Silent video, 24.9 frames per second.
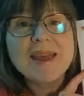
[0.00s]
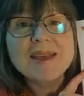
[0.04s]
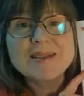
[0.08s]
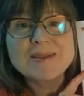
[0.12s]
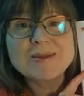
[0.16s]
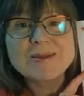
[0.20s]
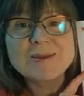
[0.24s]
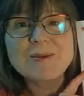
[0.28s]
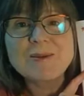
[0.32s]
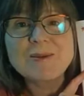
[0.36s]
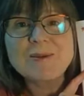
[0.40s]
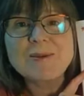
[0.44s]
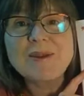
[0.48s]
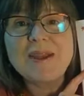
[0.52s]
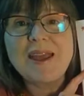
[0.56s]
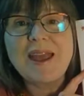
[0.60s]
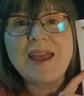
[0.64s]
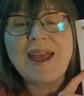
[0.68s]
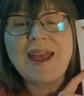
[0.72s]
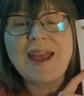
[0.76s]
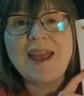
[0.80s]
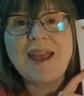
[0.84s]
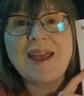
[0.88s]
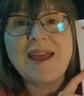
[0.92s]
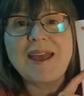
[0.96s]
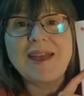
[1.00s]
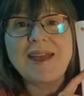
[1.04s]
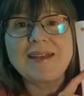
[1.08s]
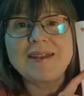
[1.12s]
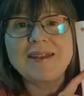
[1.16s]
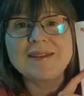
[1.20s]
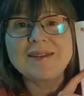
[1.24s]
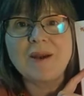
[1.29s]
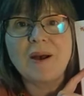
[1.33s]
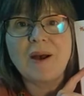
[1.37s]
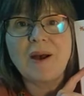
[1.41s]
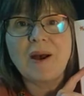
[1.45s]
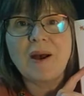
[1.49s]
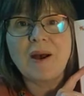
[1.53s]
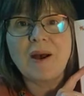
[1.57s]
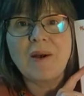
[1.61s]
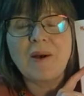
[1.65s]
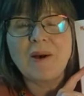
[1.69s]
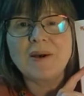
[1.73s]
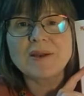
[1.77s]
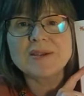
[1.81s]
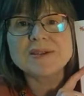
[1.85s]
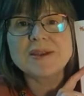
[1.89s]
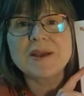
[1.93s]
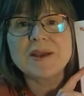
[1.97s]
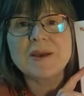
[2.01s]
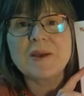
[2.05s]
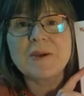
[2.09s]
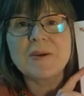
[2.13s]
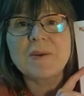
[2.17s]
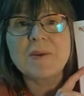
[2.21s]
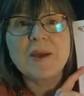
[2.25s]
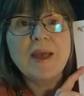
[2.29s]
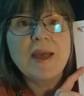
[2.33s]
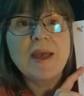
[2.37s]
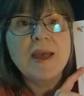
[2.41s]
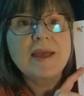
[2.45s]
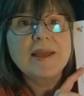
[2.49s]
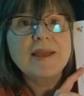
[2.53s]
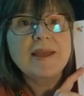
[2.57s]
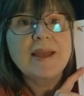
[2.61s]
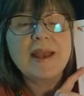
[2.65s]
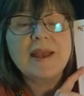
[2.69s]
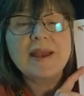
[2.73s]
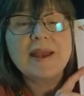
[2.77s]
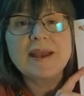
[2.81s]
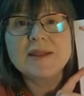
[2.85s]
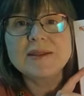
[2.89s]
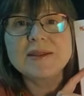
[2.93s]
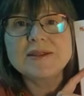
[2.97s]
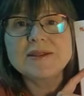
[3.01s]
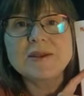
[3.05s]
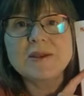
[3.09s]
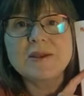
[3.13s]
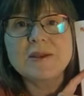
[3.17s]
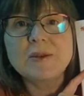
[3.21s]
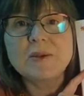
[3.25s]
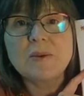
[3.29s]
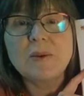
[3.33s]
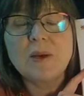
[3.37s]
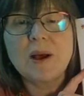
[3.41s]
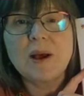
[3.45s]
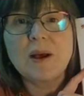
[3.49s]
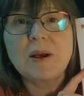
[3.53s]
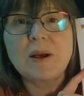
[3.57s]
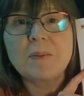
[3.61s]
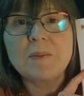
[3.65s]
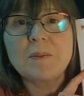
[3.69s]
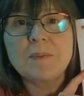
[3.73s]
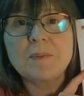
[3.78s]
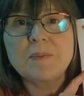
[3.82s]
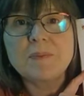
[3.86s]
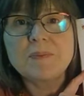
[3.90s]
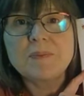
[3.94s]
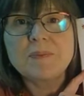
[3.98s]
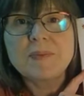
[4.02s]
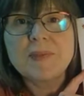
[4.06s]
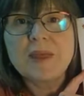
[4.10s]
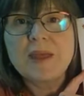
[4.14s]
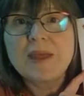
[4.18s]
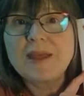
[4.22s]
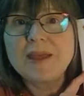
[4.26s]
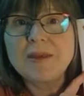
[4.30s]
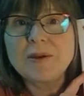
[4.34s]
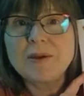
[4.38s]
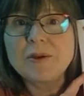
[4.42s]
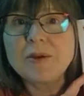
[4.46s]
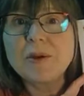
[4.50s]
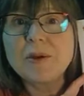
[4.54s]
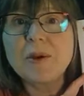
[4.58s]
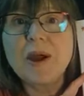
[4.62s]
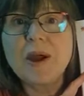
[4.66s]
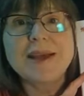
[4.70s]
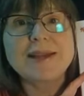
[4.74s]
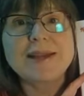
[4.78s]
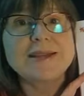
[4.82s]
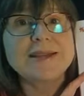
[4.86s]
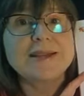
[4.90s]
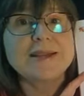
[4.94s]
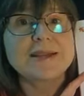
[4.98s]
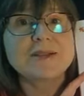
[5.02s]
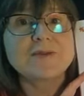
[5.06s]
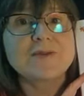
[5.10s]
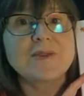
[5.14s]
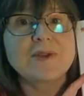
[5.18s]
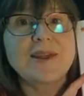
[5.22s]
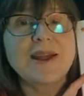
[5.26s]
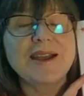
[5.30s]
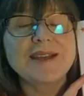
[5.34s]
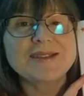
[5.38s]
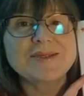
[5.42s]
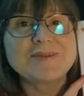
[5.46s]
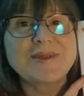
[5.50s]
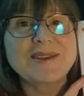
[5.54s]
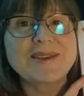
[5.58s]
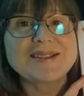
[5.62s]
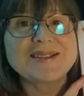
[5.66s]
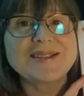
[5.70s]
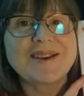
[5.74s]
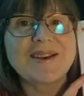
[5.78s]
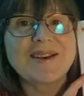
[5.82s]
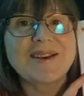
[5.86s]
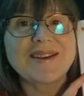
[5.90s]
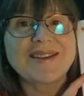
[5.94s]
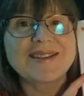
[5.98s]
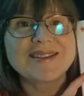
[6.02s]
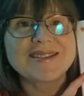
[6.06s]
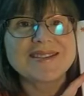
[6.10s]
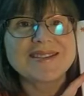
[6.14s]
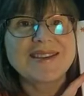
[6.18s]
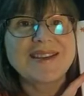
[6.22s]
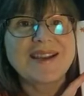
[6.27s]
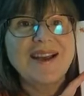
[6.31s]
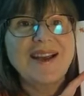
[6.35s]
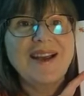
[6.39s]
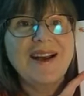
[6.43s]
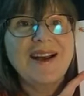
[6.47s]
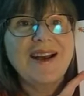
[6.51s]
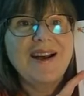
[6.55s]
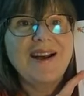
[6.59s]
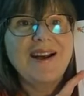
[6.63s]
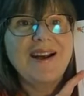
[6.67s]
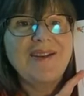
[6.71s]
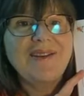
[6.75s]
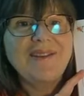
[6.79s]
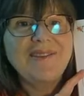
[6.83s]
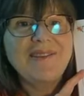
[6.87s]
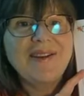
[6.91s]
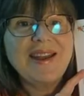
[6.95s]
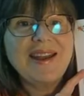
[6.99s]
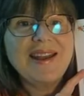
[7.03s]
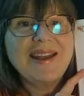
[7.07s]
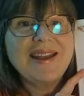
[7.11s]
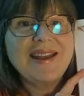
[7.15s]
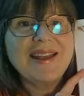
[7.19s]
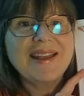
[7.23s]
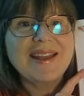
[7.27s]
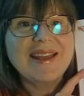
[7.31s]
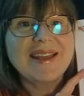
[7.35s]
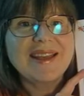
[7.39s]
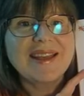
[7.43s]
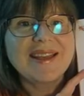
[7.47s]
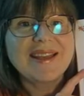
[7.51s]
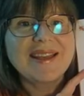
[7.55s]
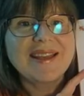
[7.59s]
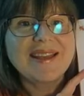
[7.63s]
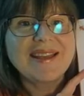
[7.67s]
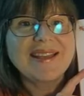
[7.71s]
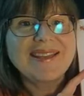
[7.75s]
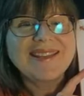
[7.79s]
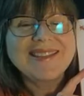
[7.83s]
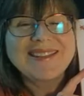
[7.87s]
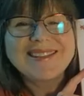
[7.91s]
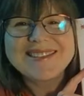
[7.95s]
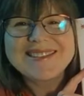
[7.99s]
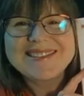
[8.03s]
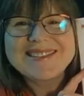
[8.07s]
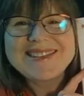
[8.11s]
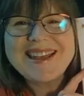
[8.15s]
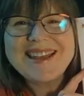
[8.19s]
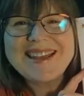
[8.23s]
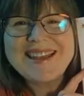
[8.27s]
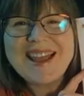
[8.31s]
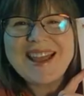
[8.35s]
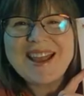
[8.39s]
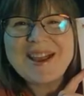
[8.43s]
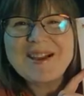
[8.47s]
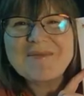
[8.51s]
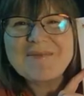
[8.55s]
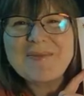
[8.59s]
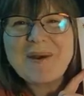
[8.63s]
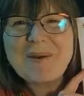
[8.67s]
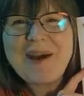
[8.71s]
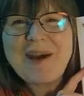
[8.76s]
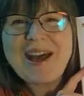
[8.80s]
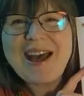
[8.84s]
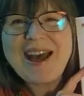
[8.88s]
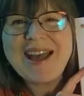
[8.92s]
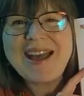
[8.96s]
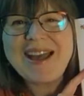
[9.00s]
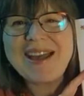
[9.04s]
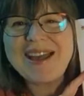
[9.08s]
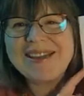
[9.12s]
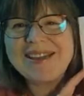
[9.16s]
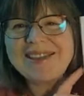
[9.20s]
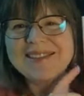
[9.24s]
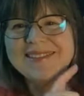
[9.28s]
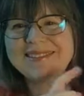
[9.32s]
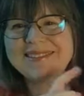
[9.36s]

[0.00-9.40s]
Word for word: soon, and uh, also getting to um, hear your ideas for next week's art. Alrighty, take care. Bye bye.